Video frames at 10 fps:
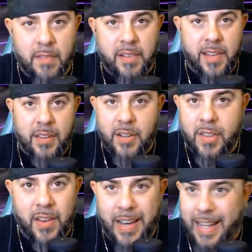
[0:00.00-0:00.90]
out there
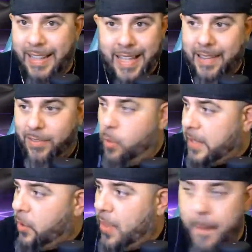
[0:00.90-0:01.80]
that they can let us know what the
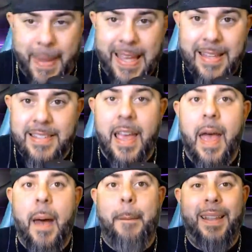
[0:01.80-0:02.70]
hell that means.
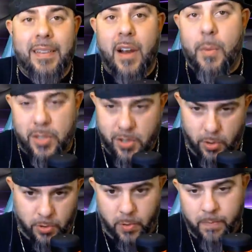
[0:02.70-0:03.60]
But let's get on with the show,
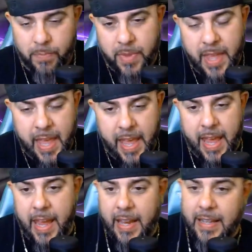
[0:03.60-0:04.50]
dude.
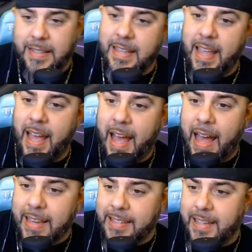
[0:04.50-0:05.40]
And
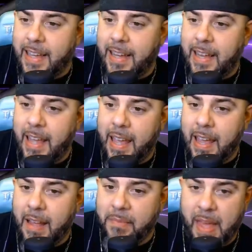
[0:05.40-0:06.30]
I see
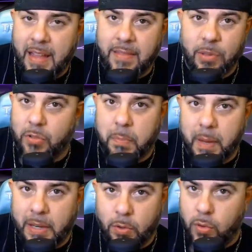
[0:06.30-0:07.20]
that there's
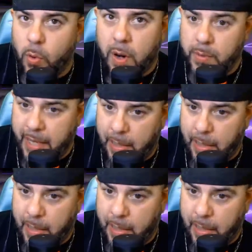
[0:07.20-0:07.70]
big news going on with Halo